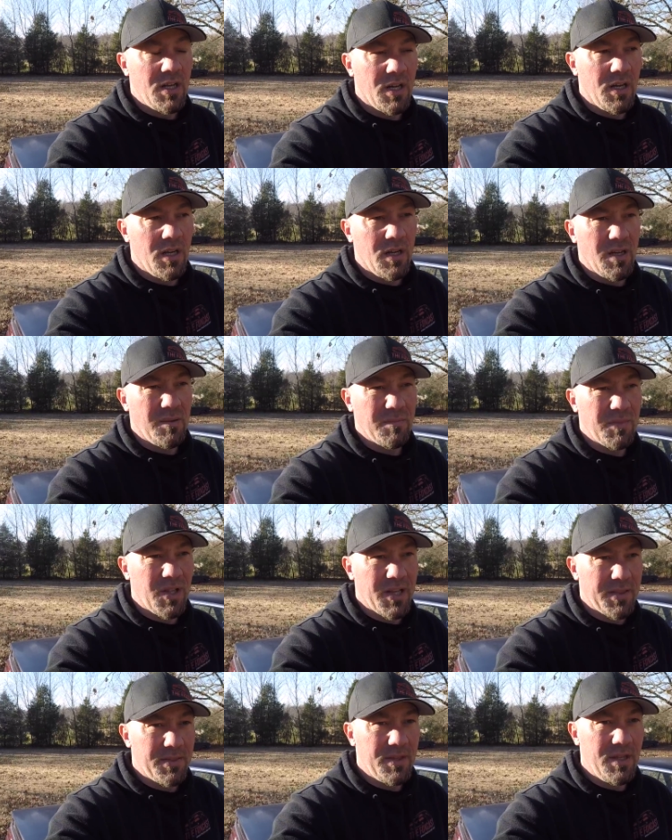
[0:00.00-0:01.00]

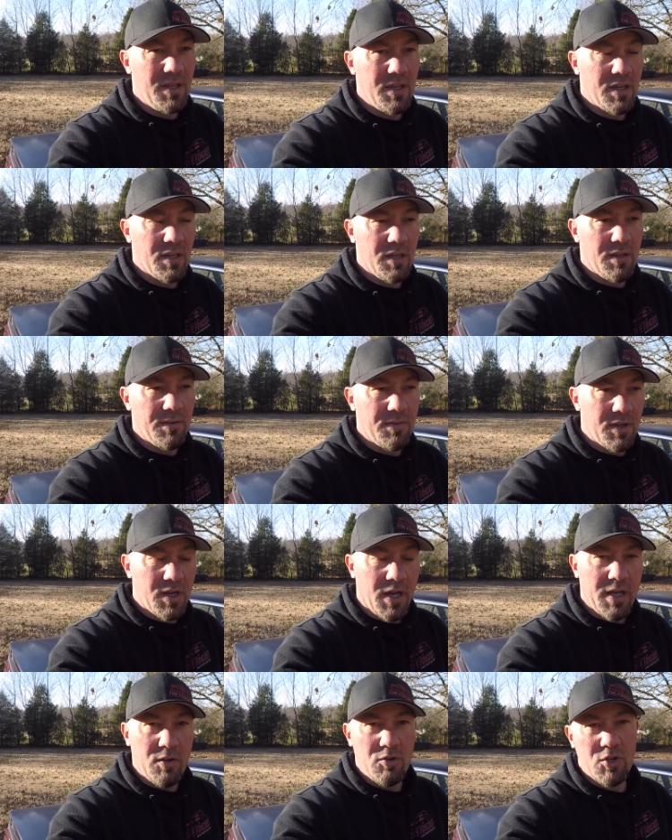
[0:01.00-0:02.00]
Like the
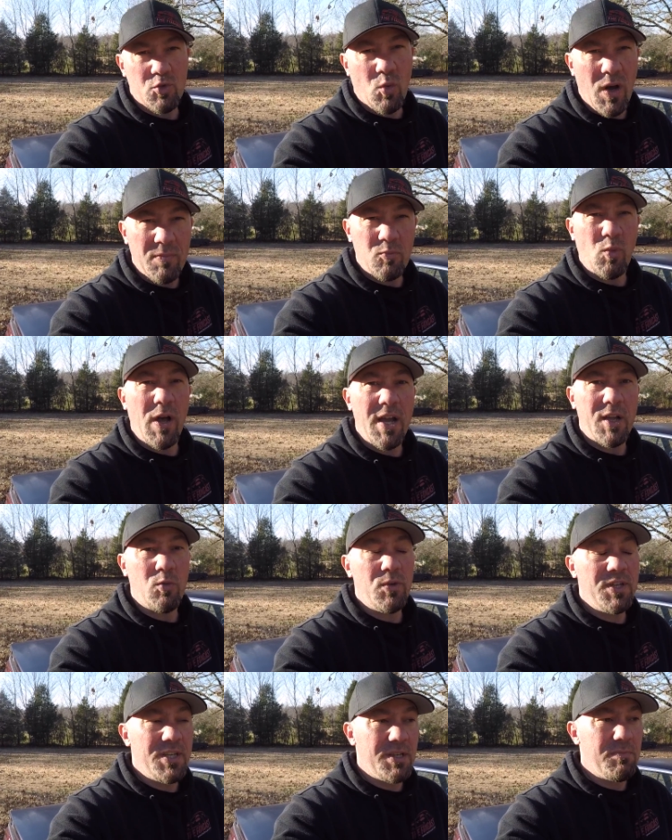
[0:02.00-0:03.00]
Coyote swap wagon
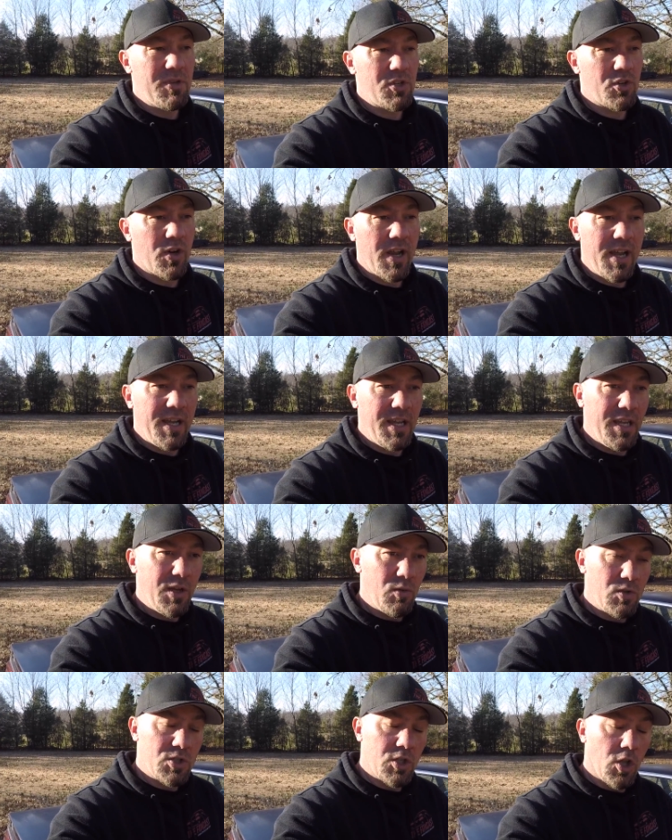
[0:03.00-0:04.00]
we did, Mr. Hanky,
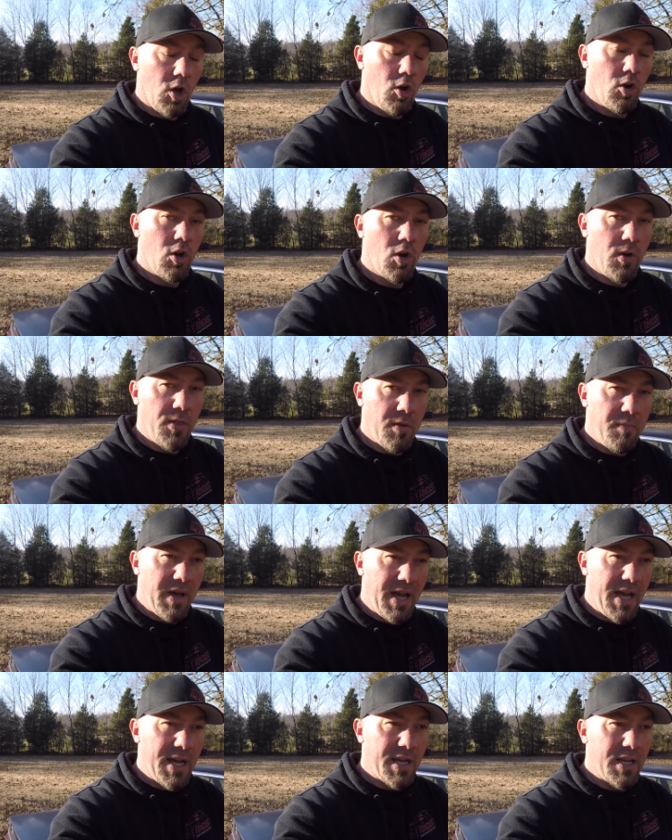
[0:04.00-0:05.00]
it was longer in the
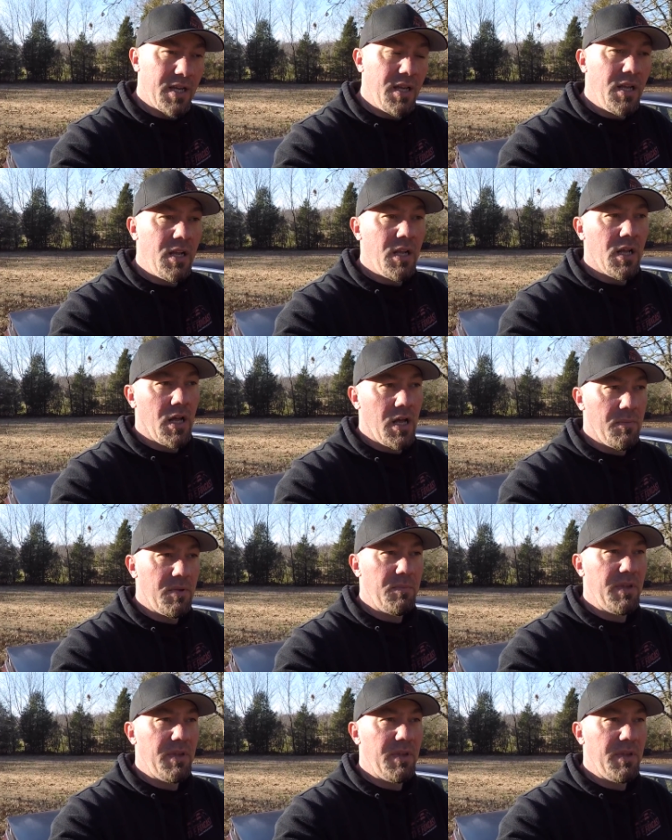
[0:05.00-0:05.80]
back. And